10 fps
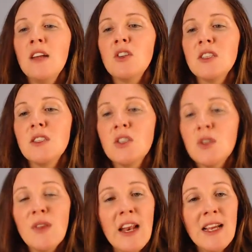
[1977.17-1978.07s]
just
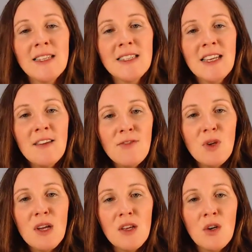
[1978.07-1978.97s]
so that I can see if
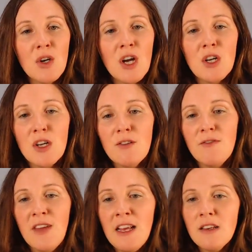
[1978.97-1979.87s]
you're a
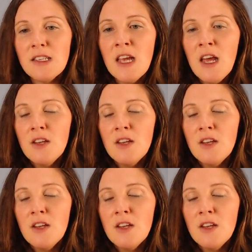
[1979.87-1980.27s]
good fit